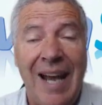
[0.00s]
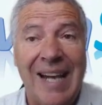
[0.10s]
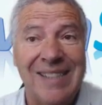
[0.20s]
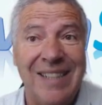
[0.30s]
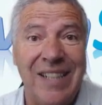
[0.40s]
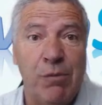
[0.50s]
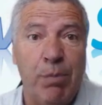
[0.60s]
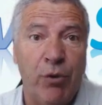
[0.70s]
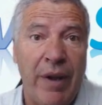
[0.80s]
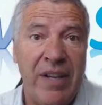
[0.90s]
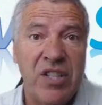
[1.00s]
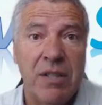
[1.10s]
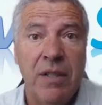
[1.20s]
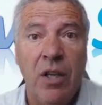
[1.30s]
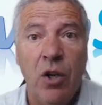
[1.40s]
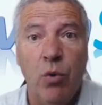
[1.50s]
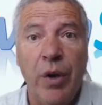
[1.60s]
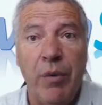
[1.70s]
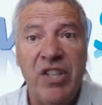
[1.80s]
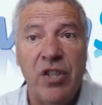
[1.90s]
As the test progresses,
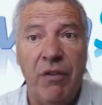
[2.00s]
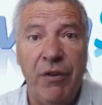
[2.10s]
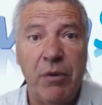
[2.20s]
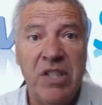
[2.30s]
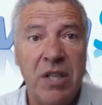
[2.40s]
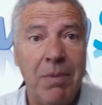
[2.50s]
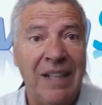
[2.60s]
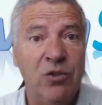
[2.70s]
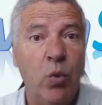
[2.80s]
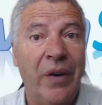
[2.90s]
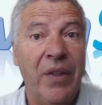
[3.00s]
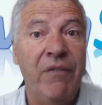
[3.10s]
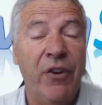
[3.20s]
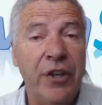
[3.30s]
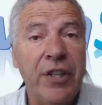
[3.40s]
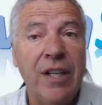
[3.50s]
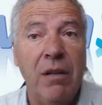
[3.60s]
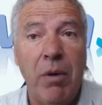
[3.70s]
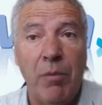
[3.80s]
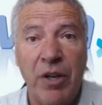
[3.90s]
we reach a frequency band where the
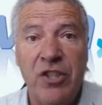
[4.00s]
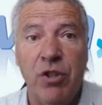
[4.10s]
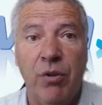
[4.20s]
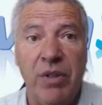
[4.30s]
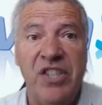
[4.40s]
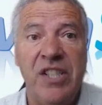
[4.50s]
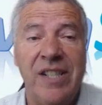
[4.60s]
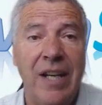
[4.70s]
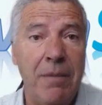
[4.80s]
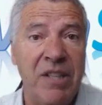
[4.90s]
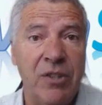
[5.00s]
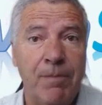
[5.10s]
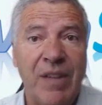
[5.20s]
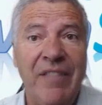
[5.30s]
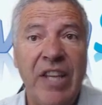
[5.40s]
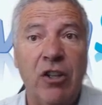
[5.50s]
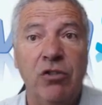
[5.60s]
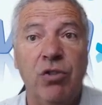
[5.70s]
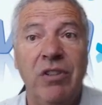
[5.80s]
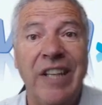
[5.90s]
vertical vibration reaches the limit and the
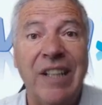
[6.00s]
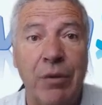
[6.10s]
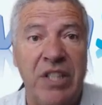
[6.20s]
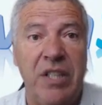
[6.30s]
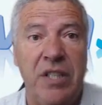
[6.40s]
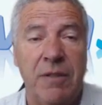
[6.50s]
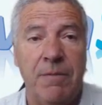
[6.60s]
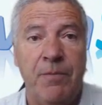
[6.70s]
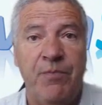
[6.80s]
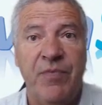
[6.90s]
control decreases.